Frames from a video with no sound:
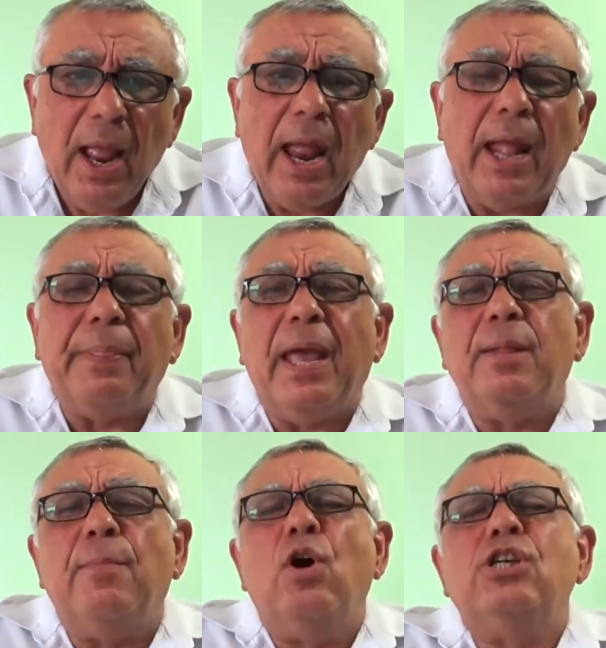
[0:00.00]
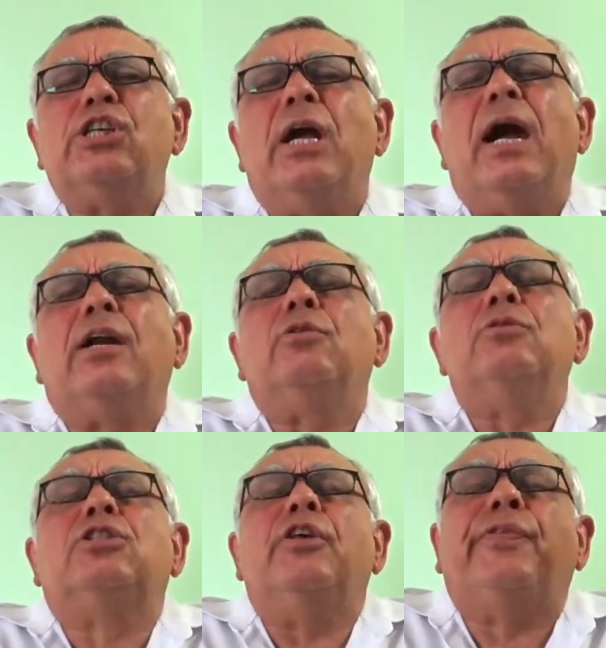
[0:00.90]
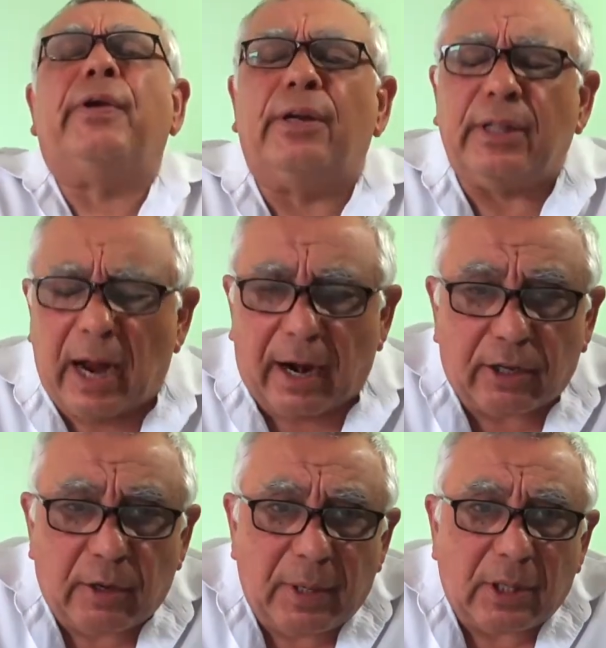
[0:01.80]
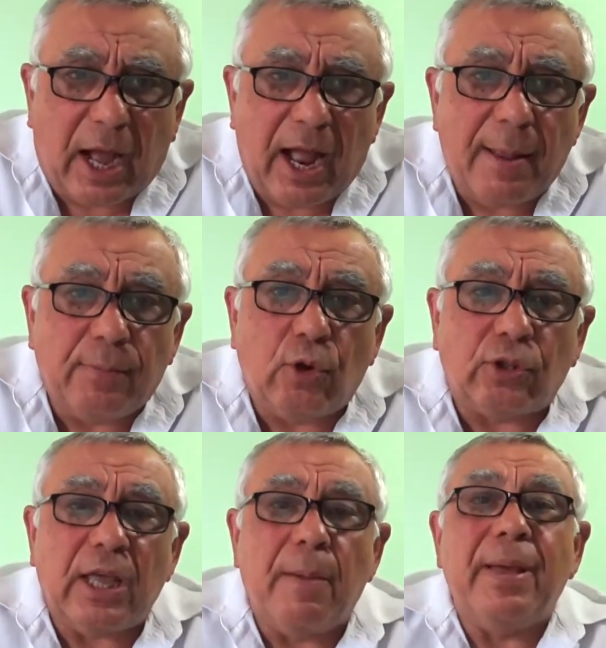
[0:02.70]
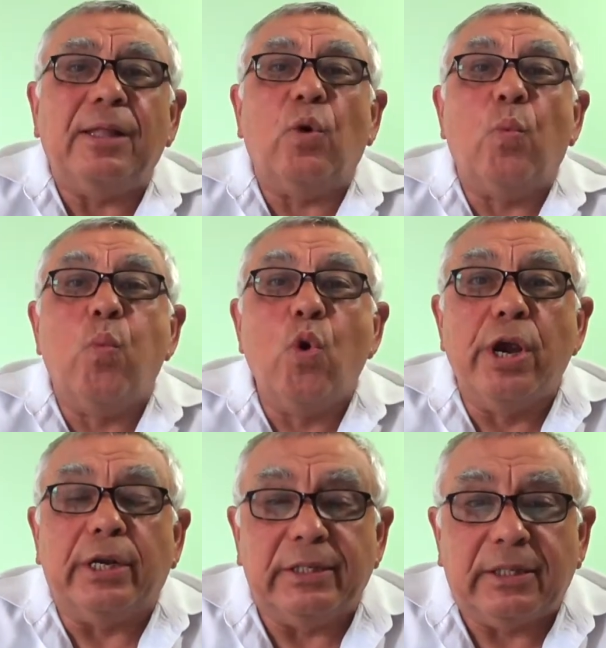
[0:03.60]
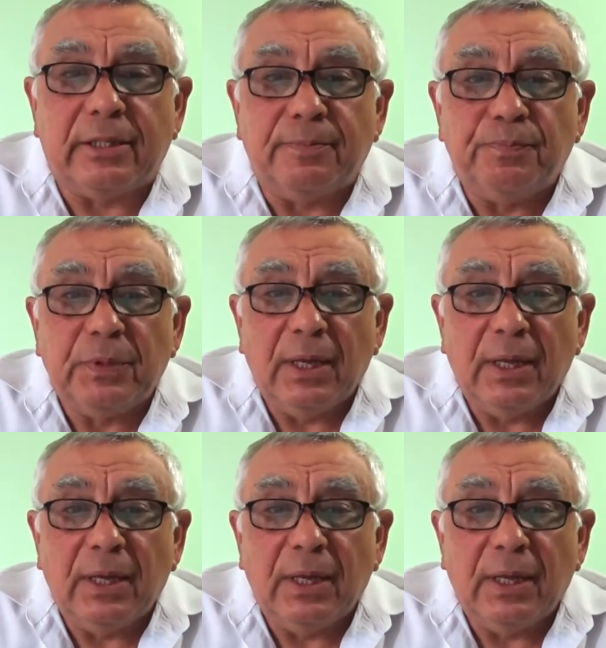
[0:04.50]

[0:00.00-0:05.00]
And then Moshe argues the third argument I am not a man of words.